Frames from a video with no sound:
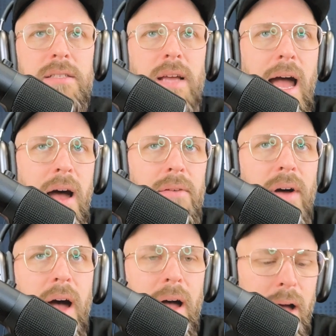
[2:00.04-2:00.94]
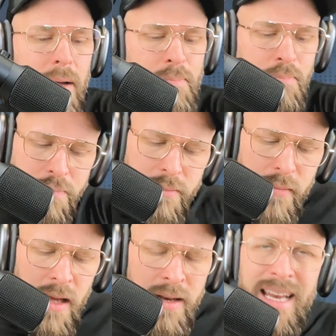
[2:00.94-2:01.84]
to have
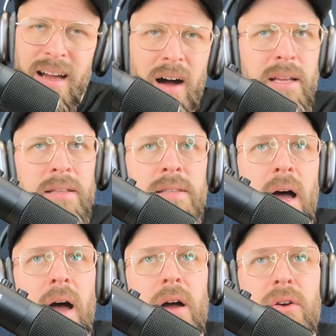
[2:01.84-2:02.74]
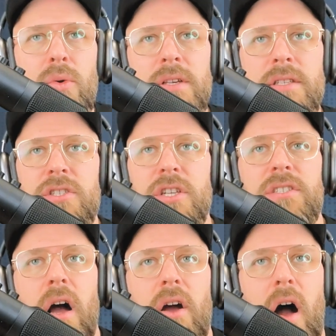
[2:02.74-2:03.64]
Nate Goggans, who is the
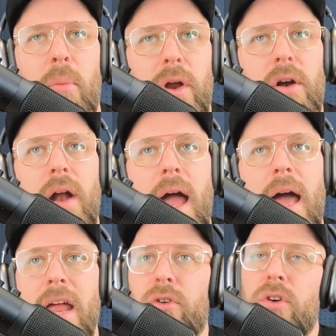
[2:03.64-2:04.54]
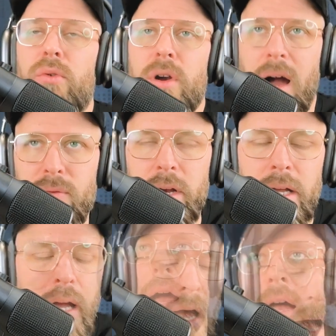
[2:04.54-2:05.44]
GSOC Operator at Aerial
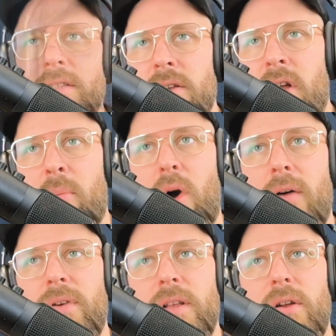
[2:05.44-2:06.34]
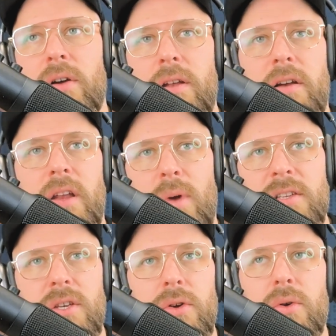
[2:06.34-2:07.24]
Recovery. It's a nonprofit, conducting
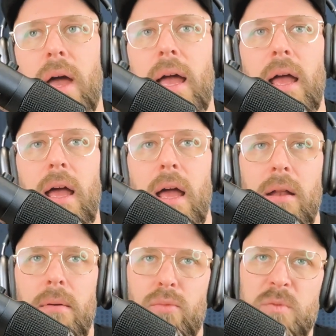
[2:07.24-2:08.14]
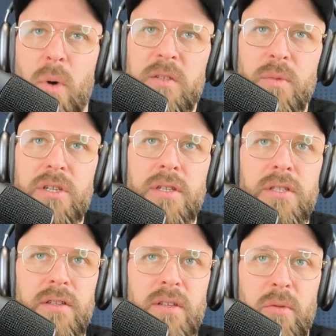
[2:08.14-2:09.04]
rescue and response missions
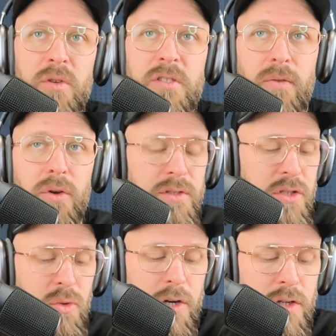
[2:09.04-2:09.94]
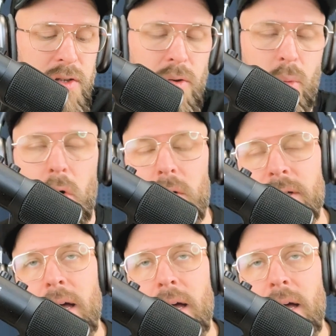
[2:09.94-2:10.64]
in some of the most difficult situations in the world.